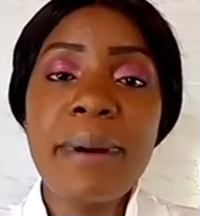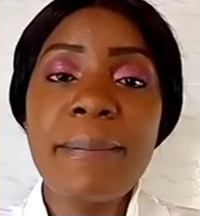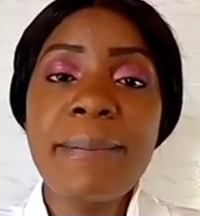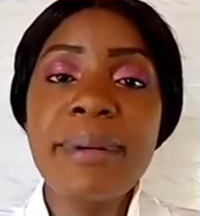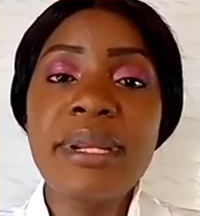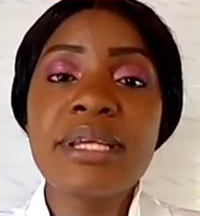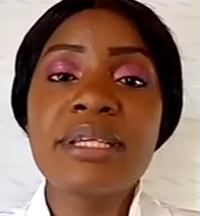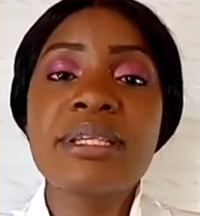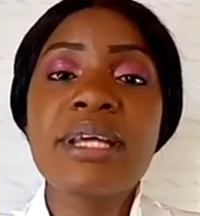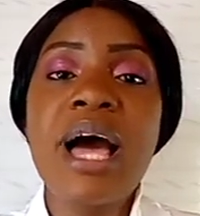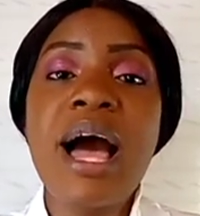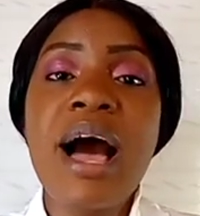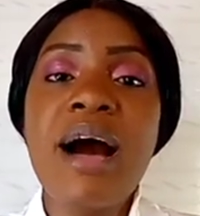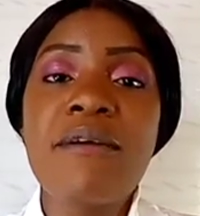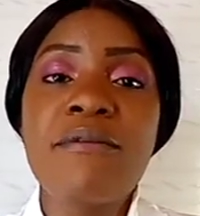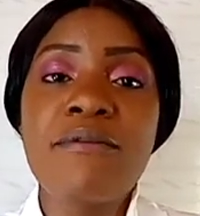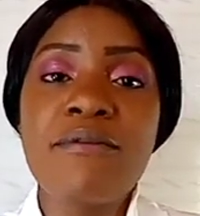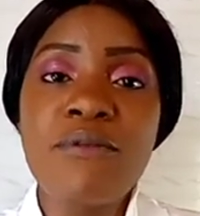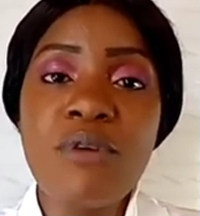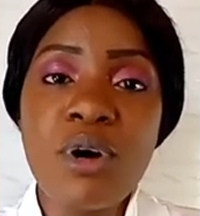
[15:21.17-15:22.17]
Please
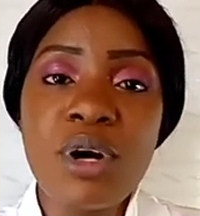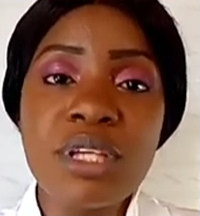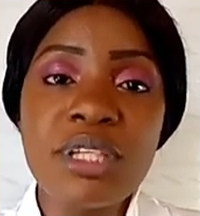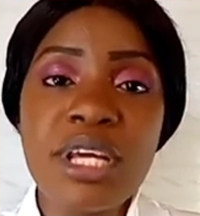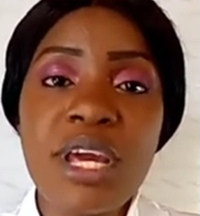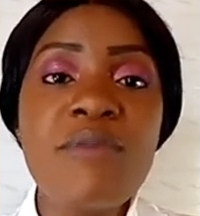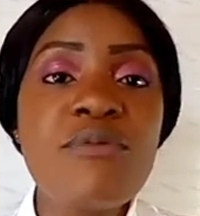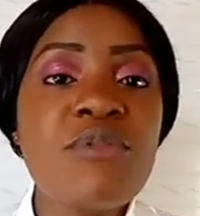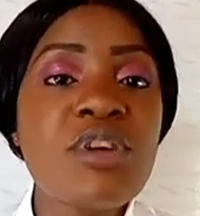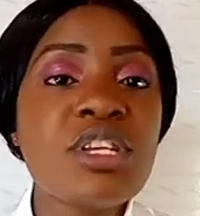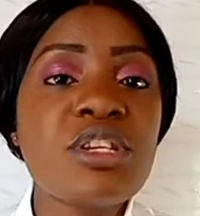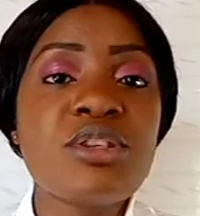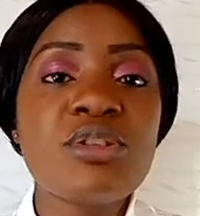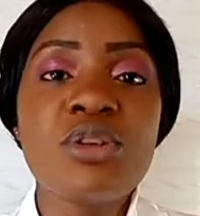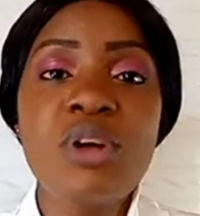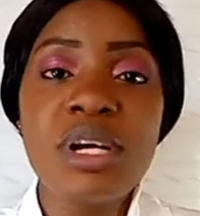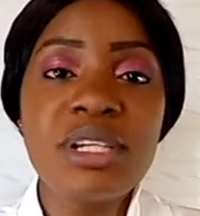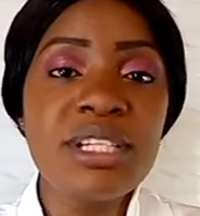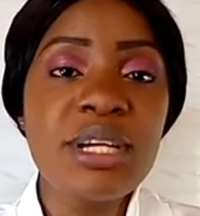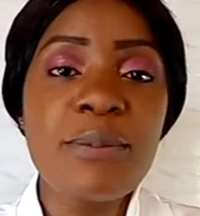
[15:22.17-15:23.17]
avoid. If it's
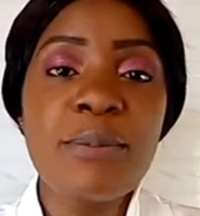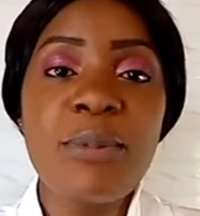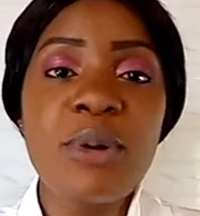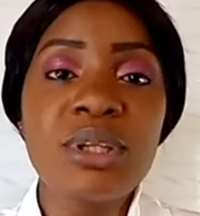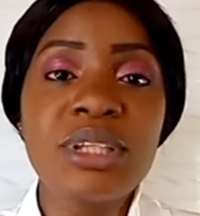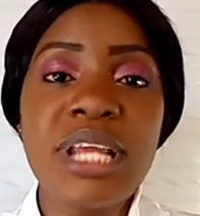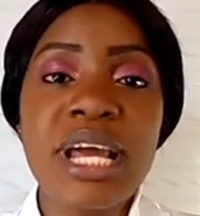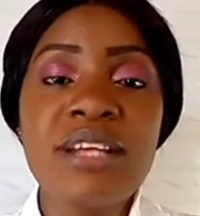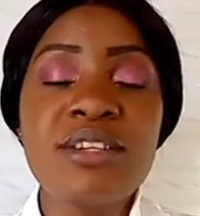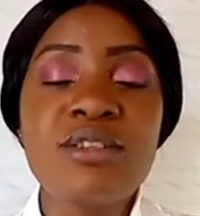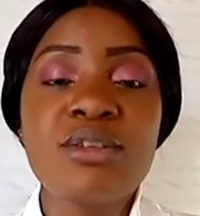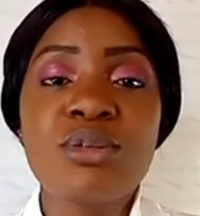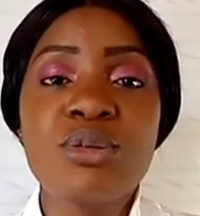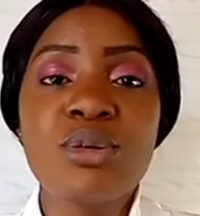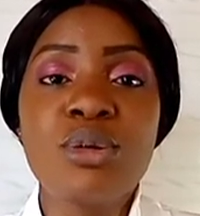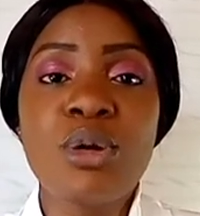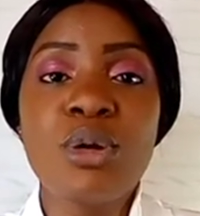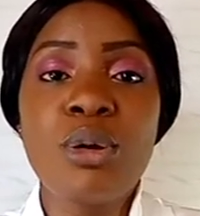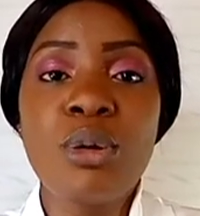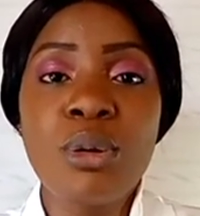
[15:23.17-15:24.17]
not important
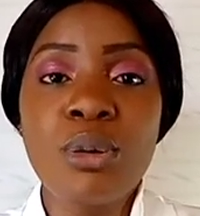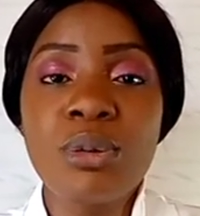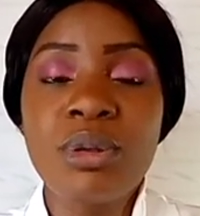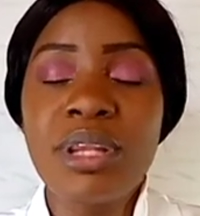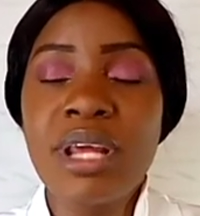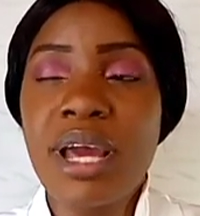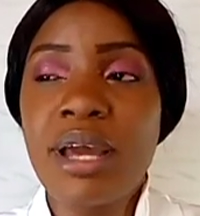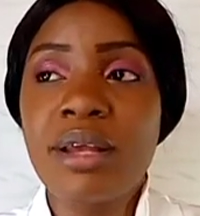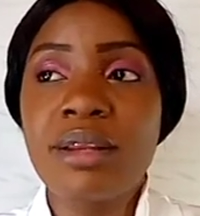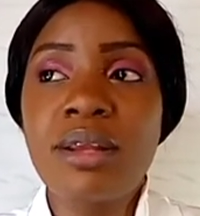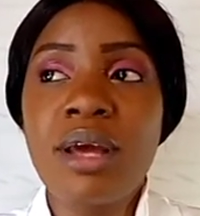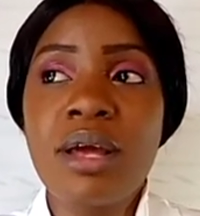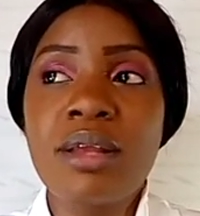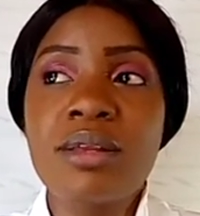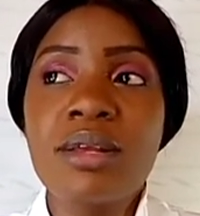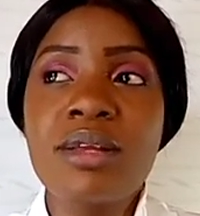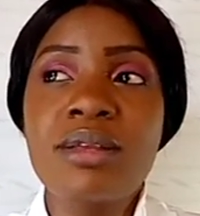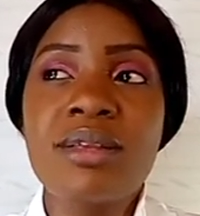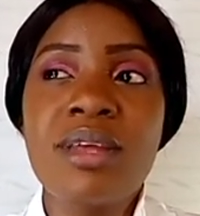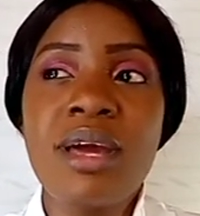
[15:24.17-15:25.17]
to you,
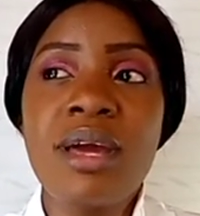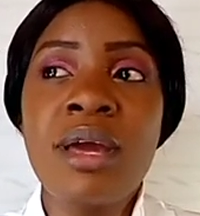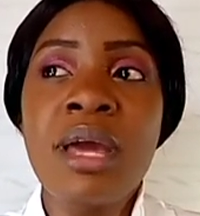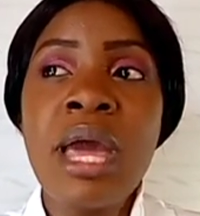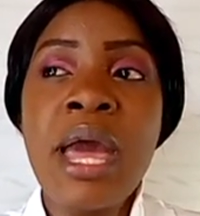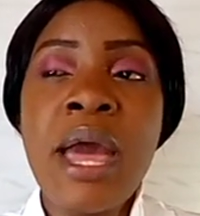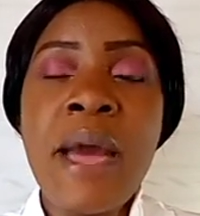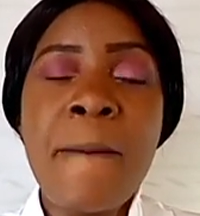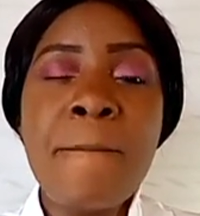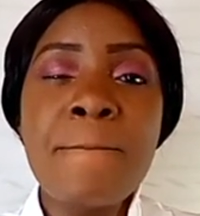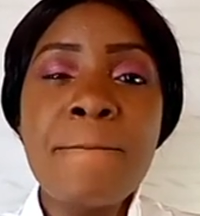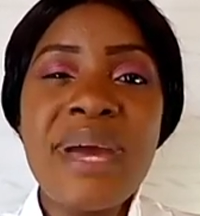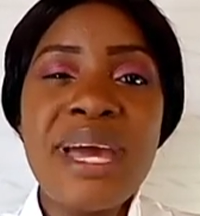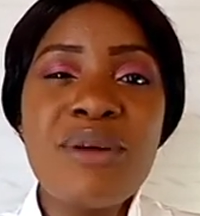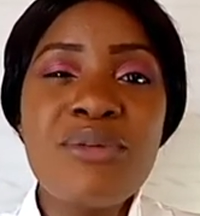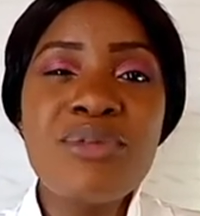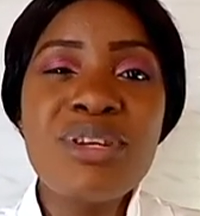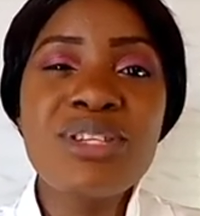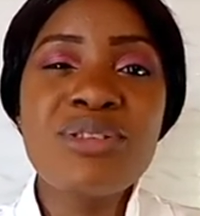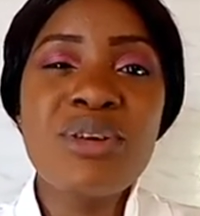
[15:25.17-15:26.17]
the
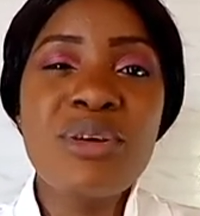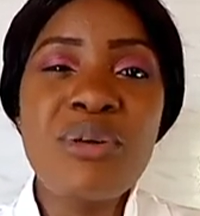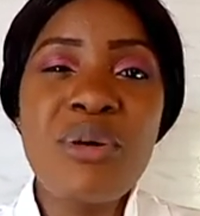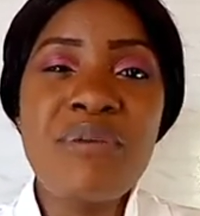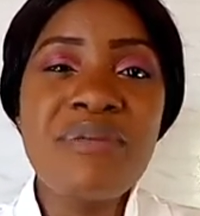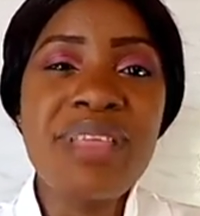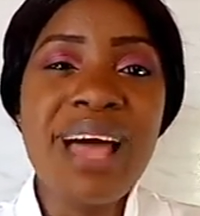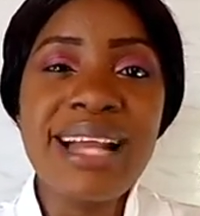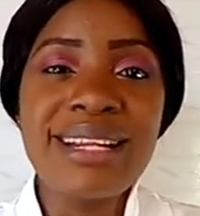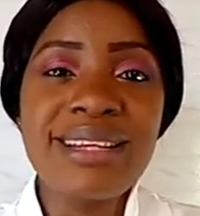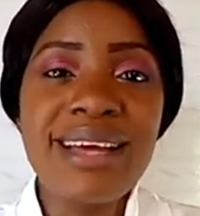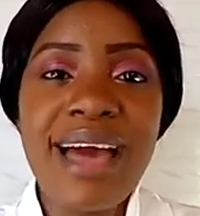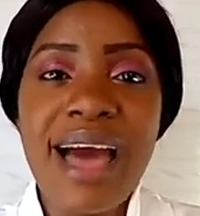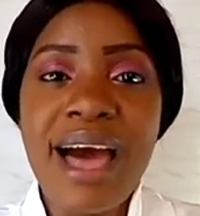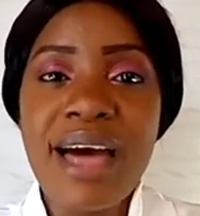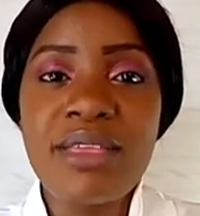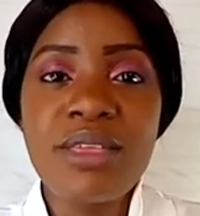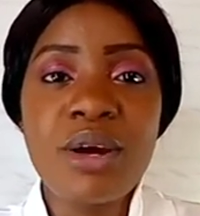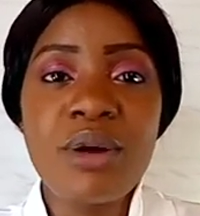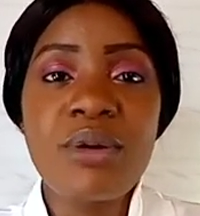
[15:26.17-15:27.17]
main reason of that
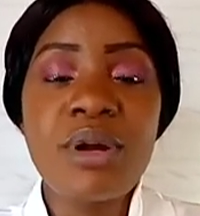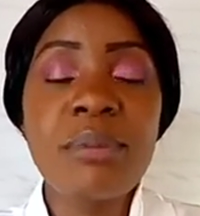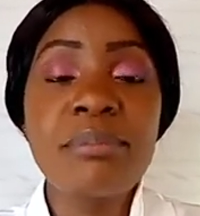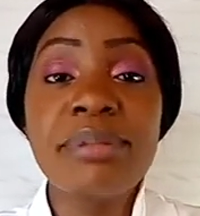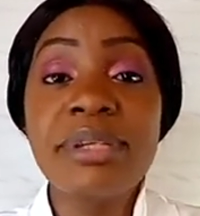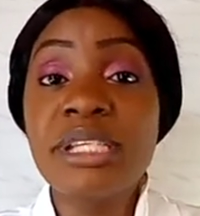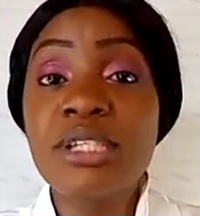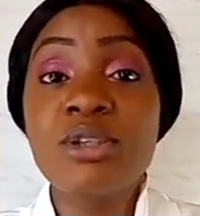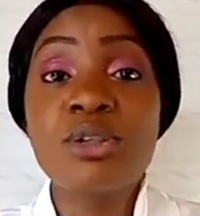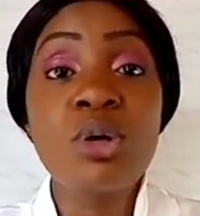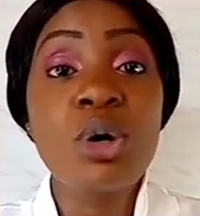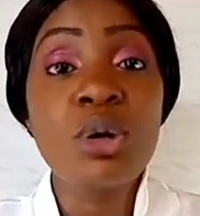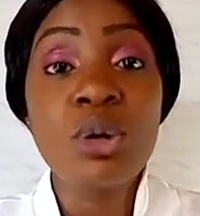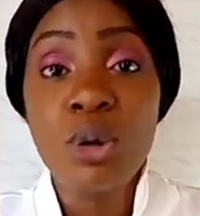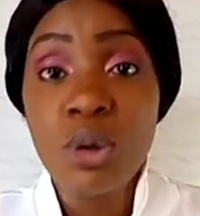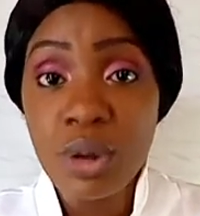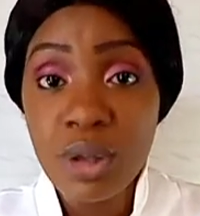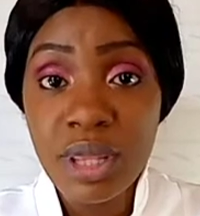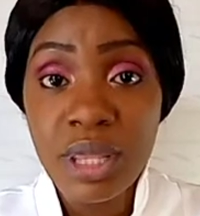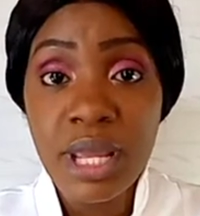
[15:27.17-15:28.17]
gathering, please
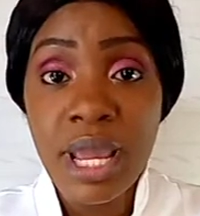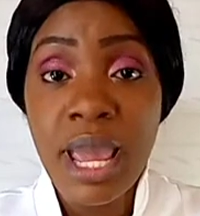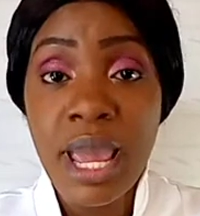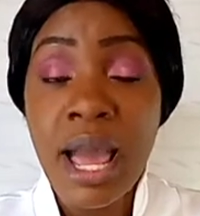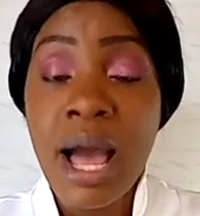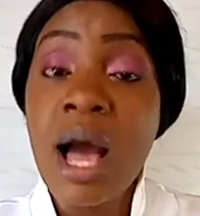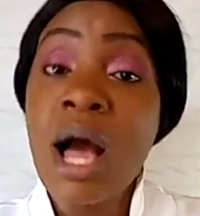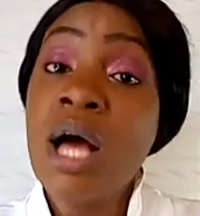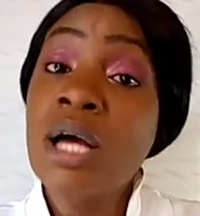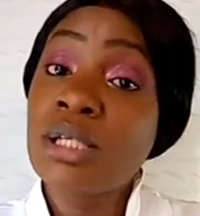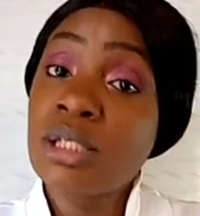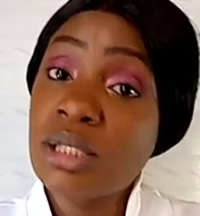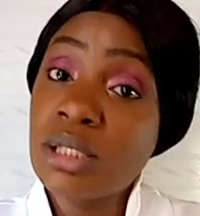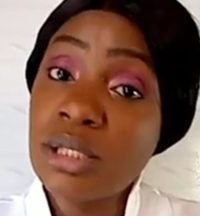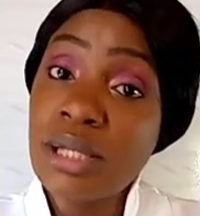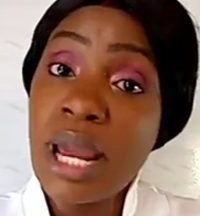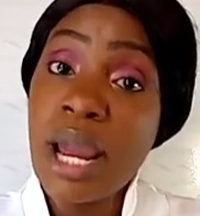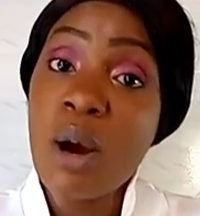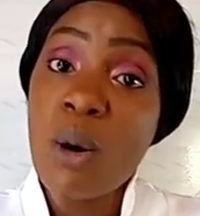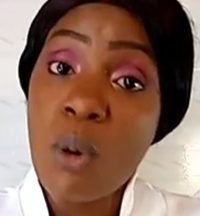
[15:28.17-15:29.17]
don't go there.
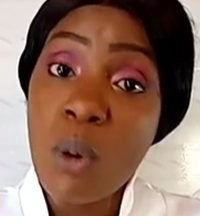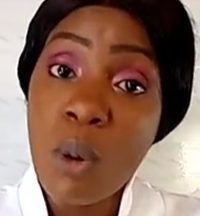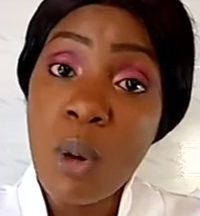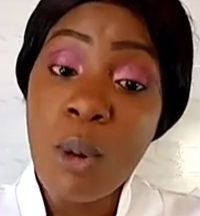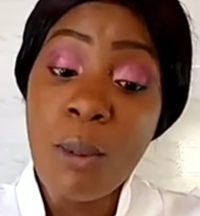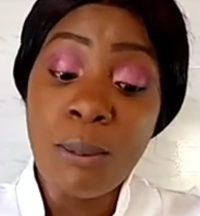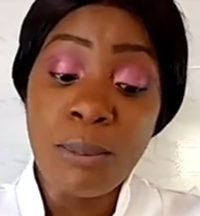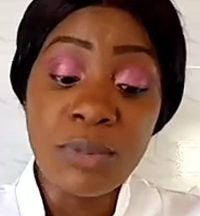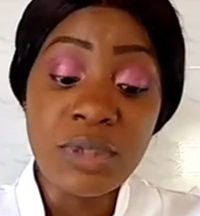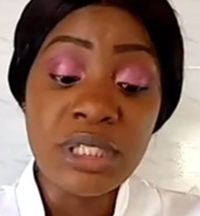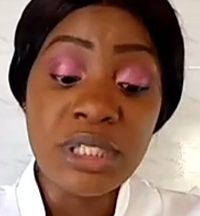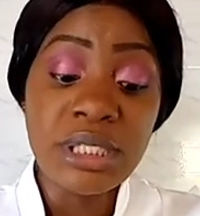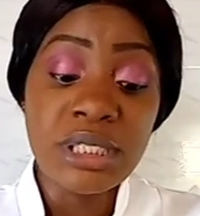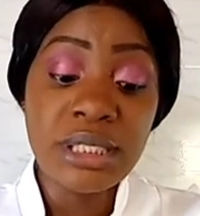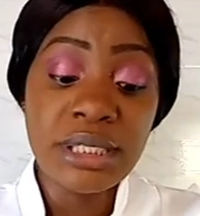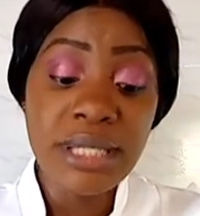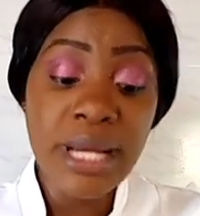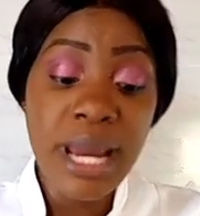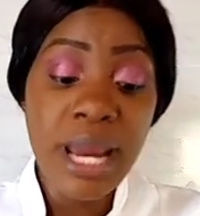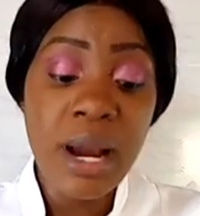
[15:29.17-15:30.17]
Stay home.
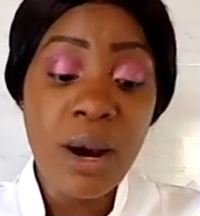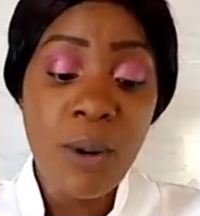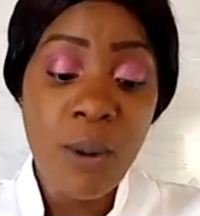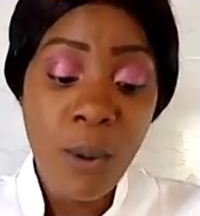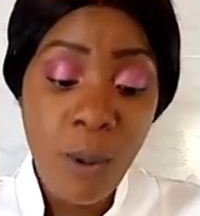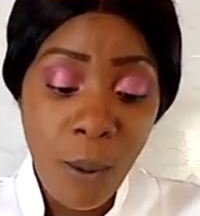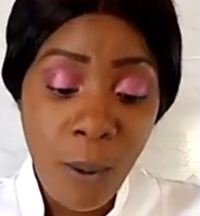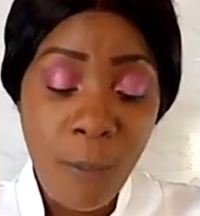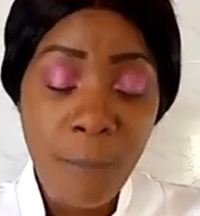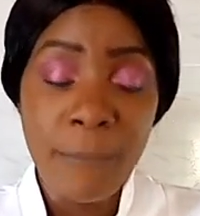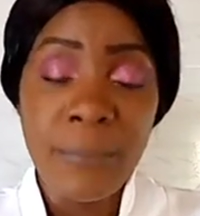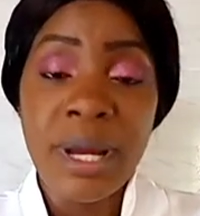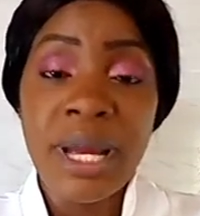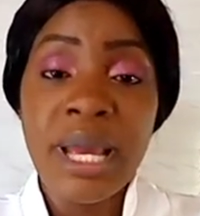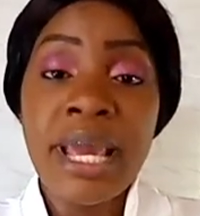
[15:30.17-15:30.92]
Stay home.